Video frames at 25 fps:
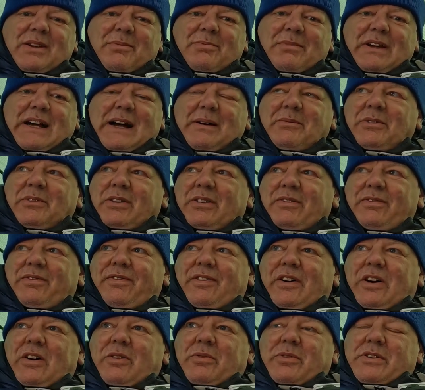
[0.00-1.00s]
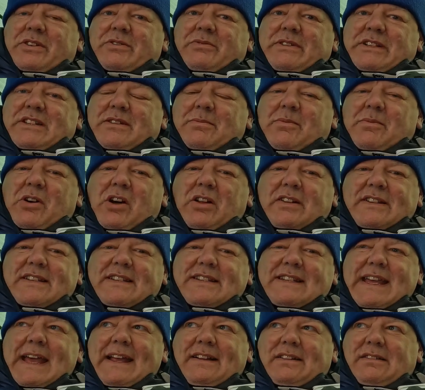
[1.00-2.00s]
But I'm looking forward to it. I'm all
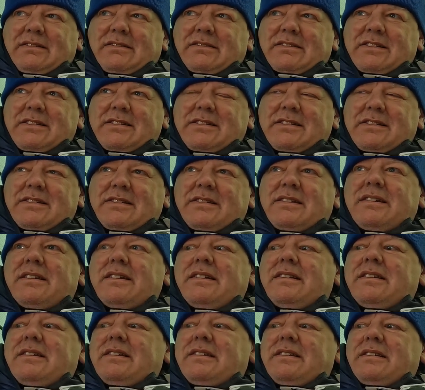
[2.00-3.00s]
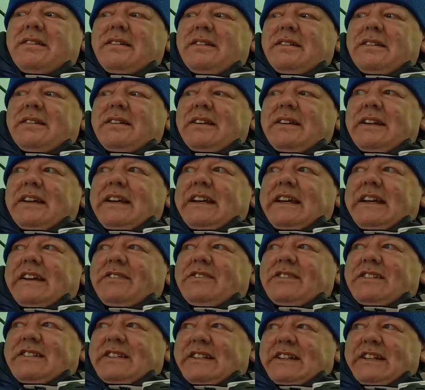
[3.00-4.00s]
settled,
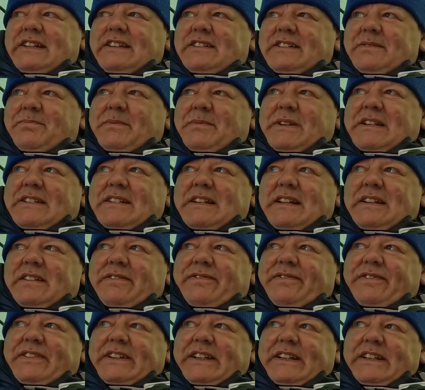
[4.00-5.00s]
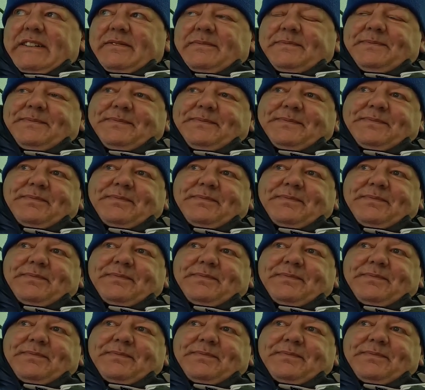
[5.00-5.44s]
just easing myself in